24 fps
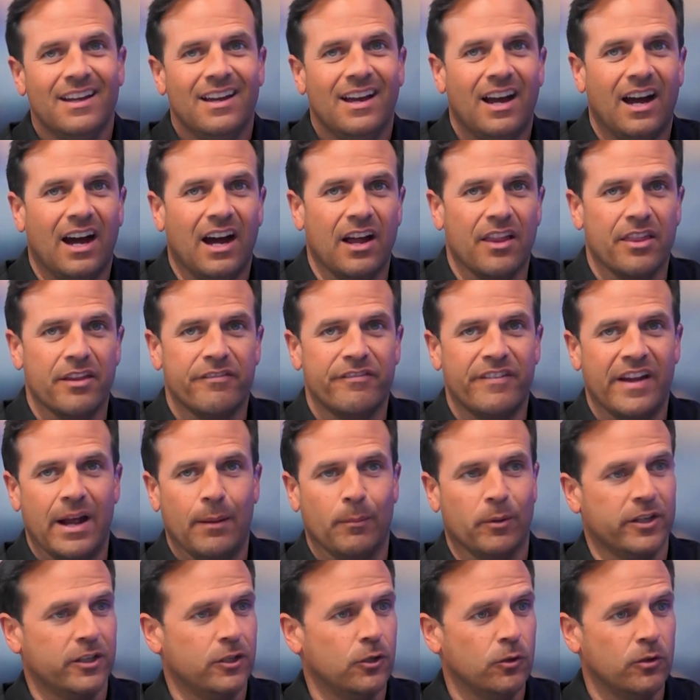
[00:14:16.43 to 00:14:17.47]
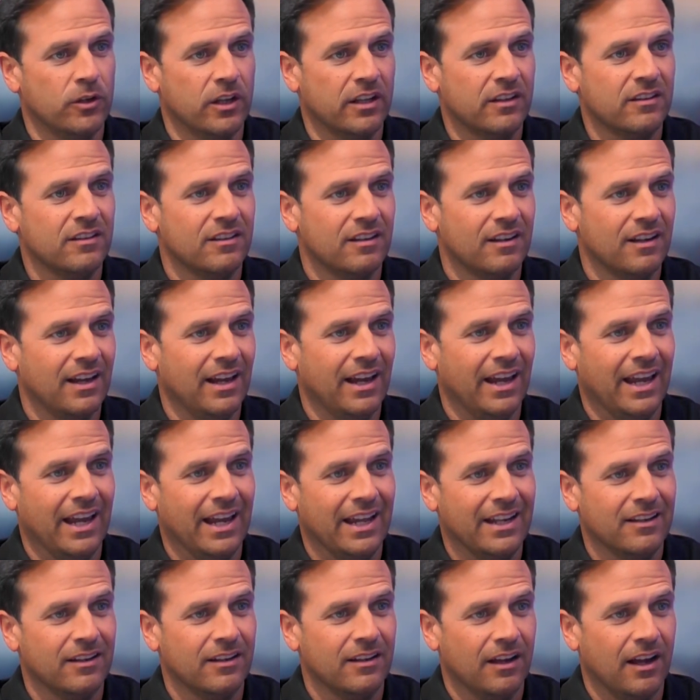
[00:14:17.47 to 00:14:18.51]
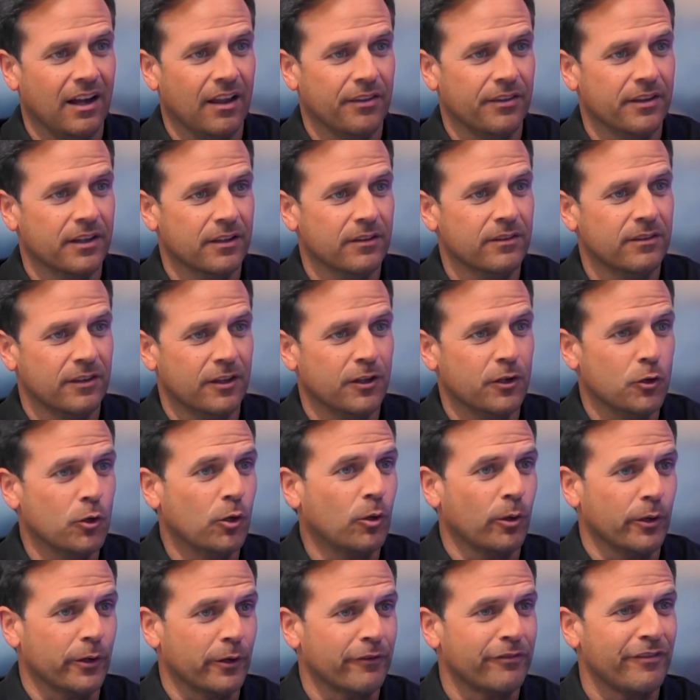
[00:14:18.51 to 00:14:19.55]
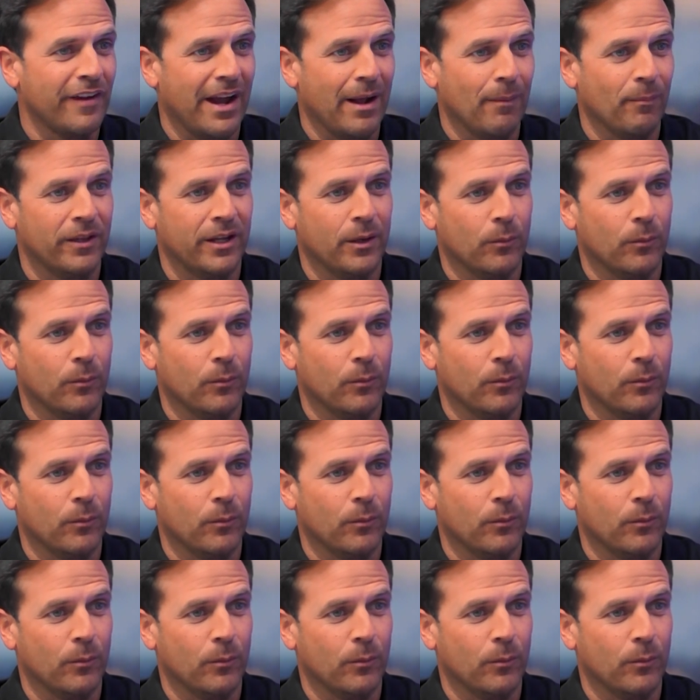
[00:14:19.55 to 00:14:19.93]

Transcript: the family unit and the nuclear family,